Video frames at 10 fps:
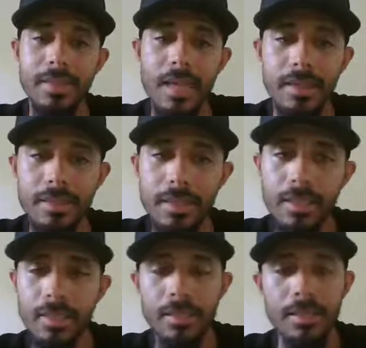last
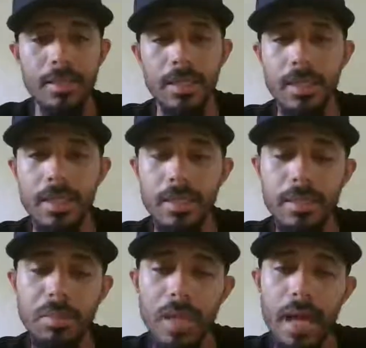year in
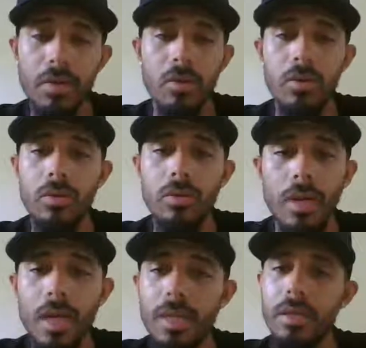the black hole.
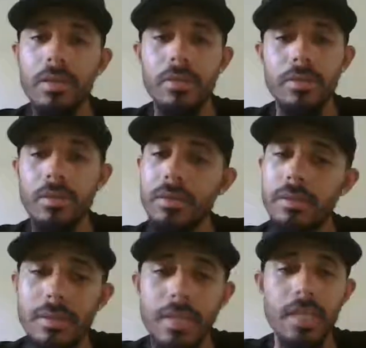I know that there's
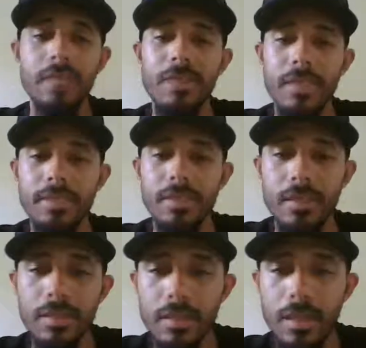a ton of us that
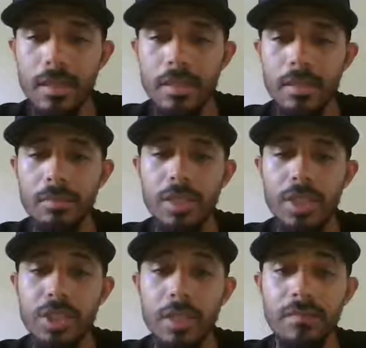are going to
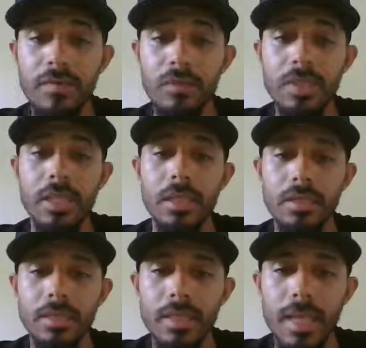probably shed a few
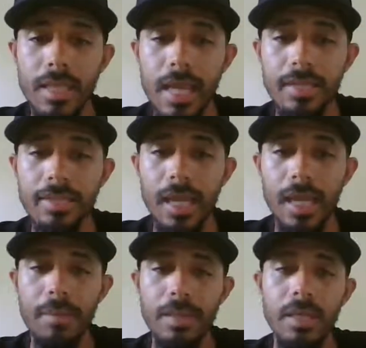tears at that last
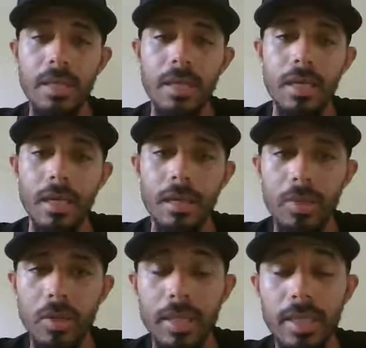game. And,
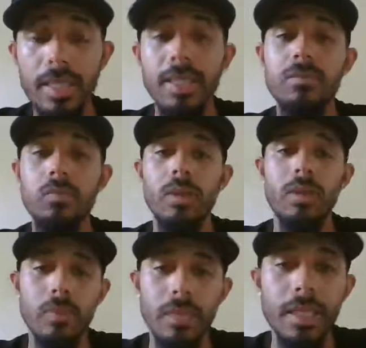at least we
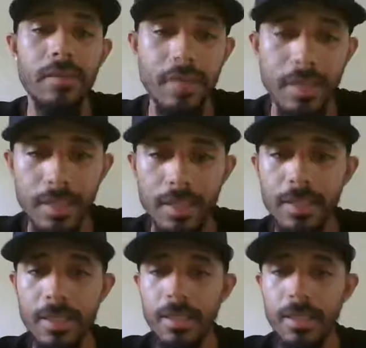were given the